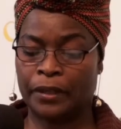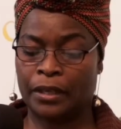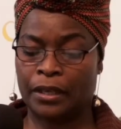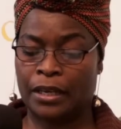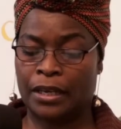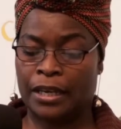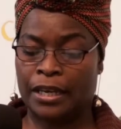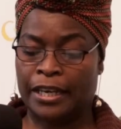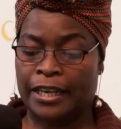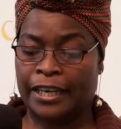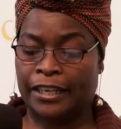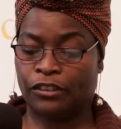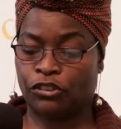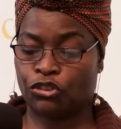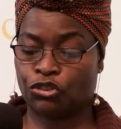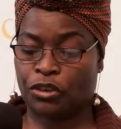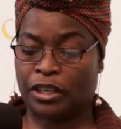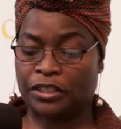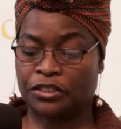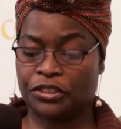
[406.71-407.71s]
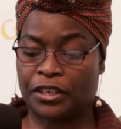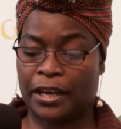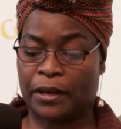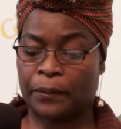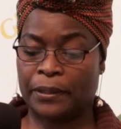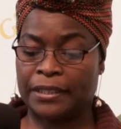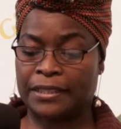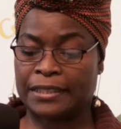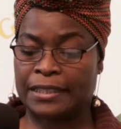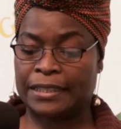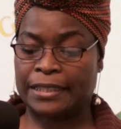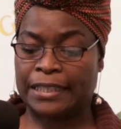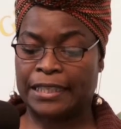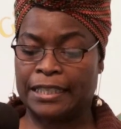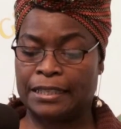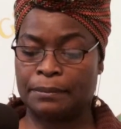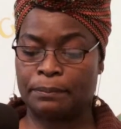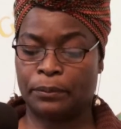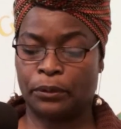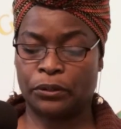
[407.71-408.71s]
It stretched out its lean
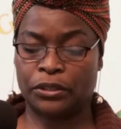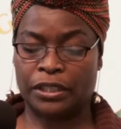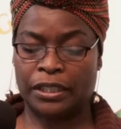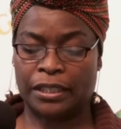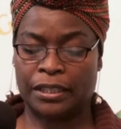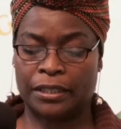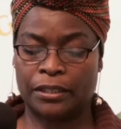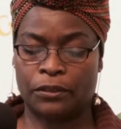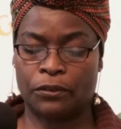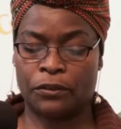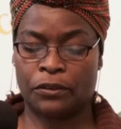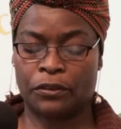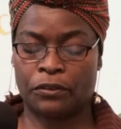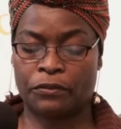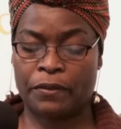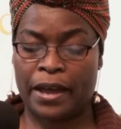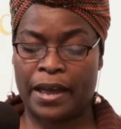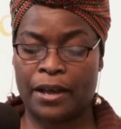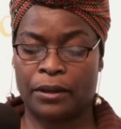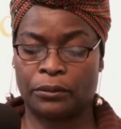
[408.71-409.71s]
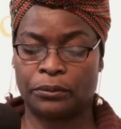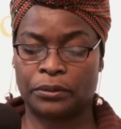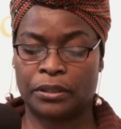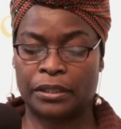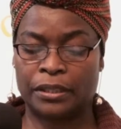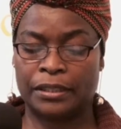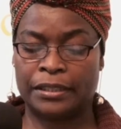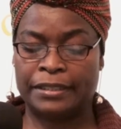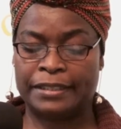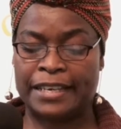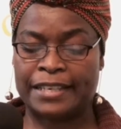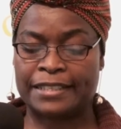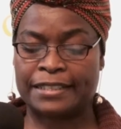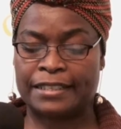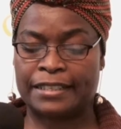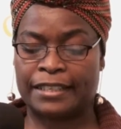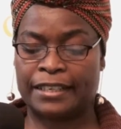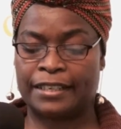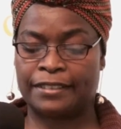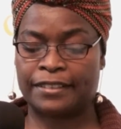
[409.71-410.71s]
body on the ground, nestling its
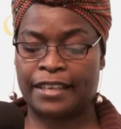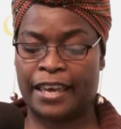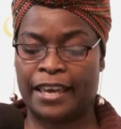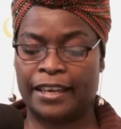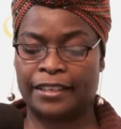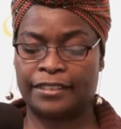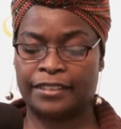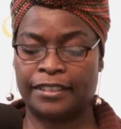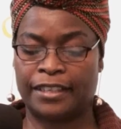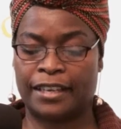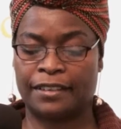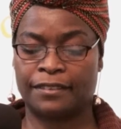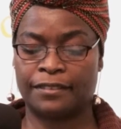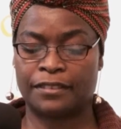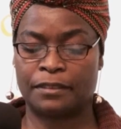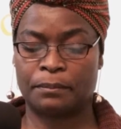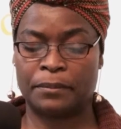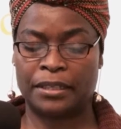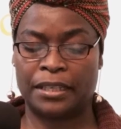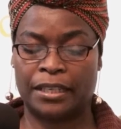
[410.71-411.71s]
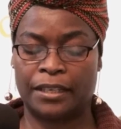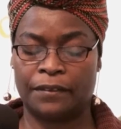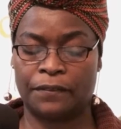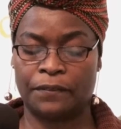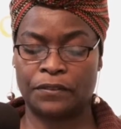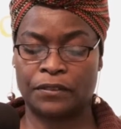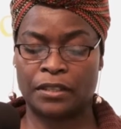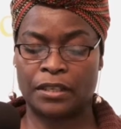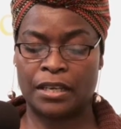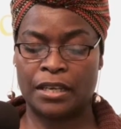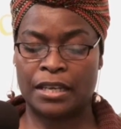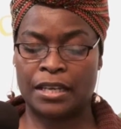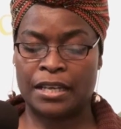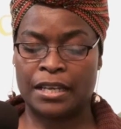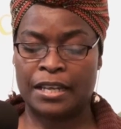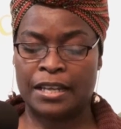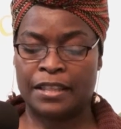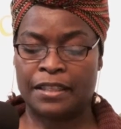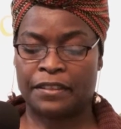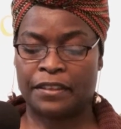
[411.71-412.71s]
head against some leaves. The
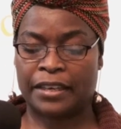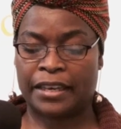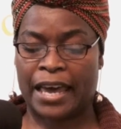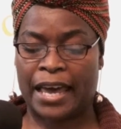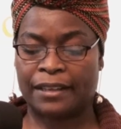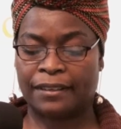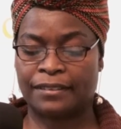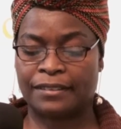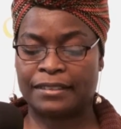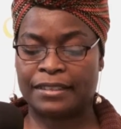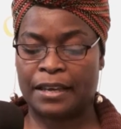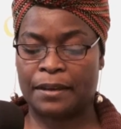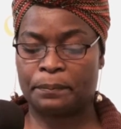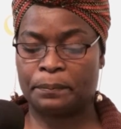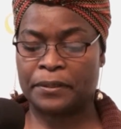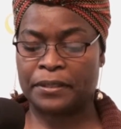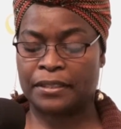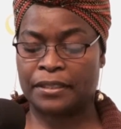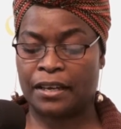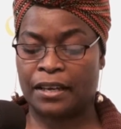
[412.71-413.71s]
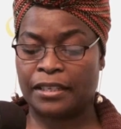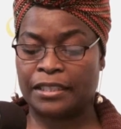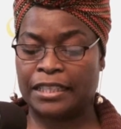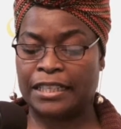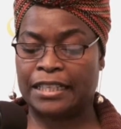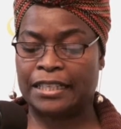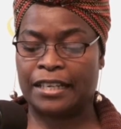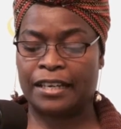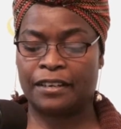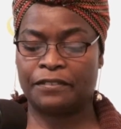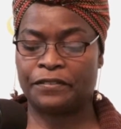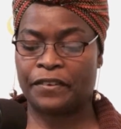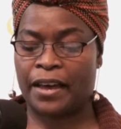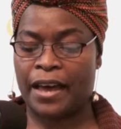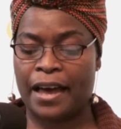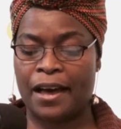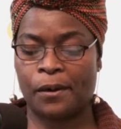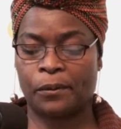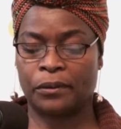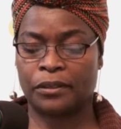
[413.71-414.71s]
cat slept beside Eli for
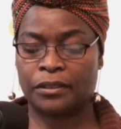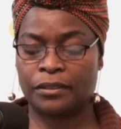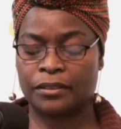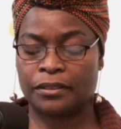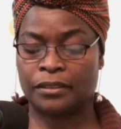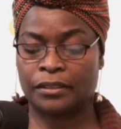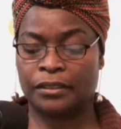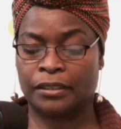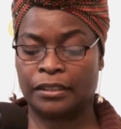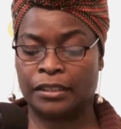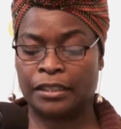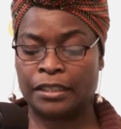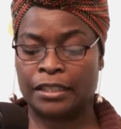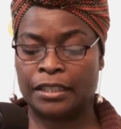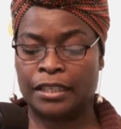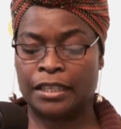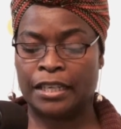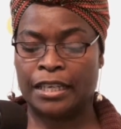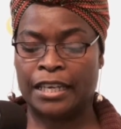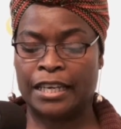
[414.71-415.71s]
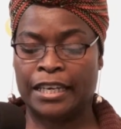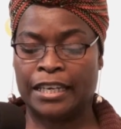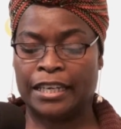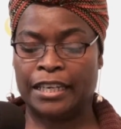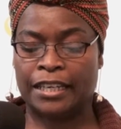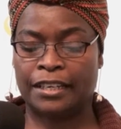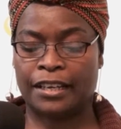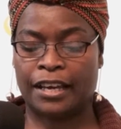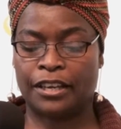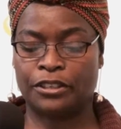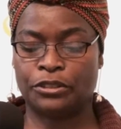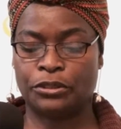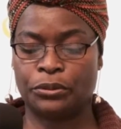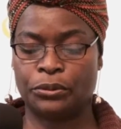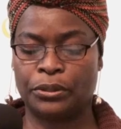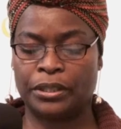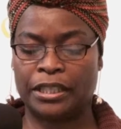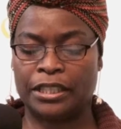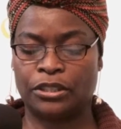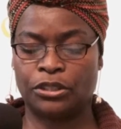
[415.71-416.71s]
hours. Eli knew he
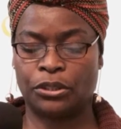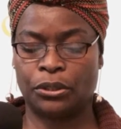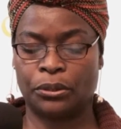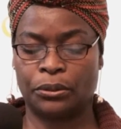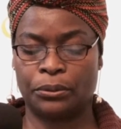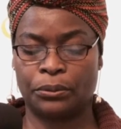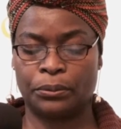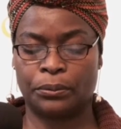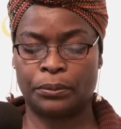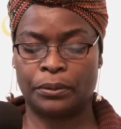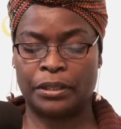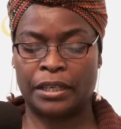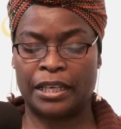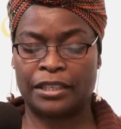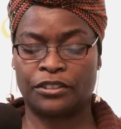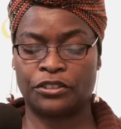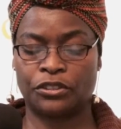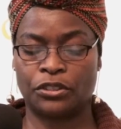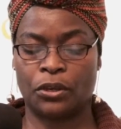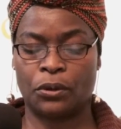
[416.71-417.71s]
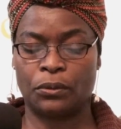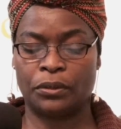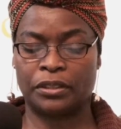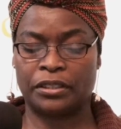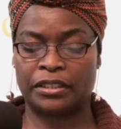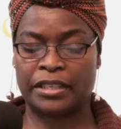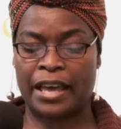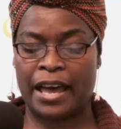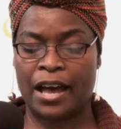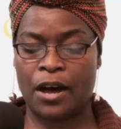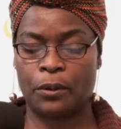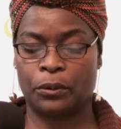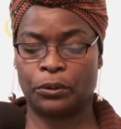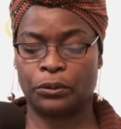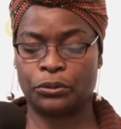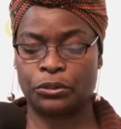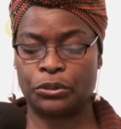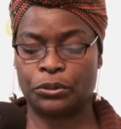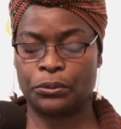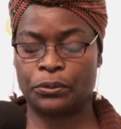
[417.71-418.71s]
too had stolen an hour or two
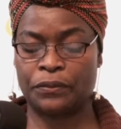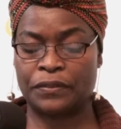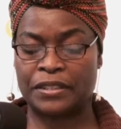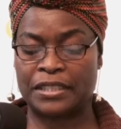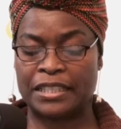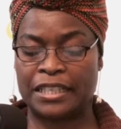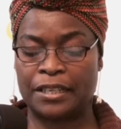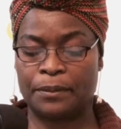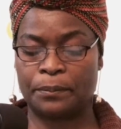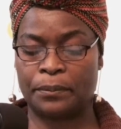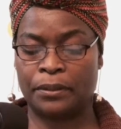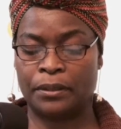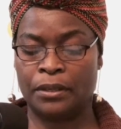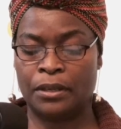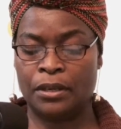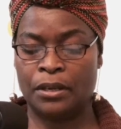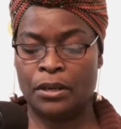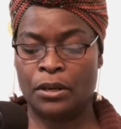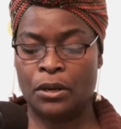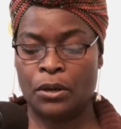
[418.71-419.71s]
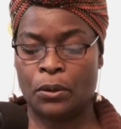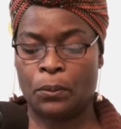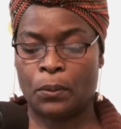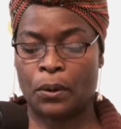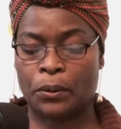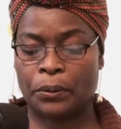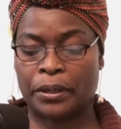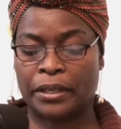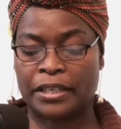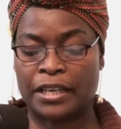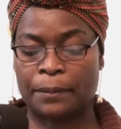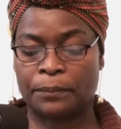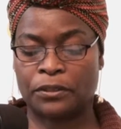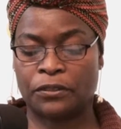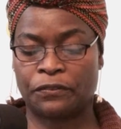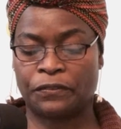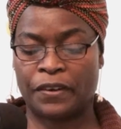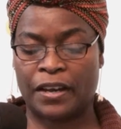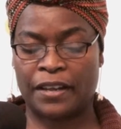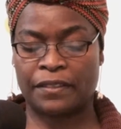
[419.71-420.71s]
of sleep, woken up to find
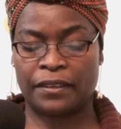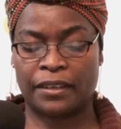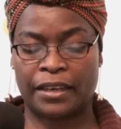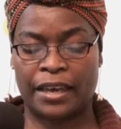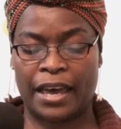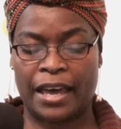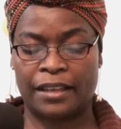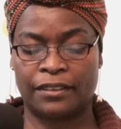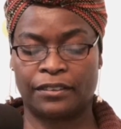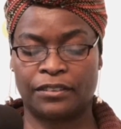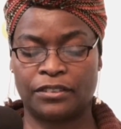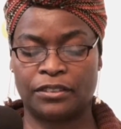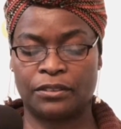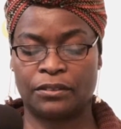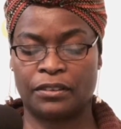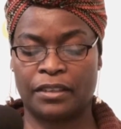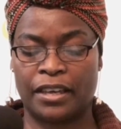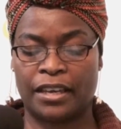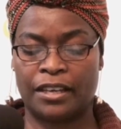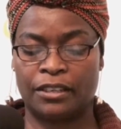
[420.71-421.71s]
the cat still there looking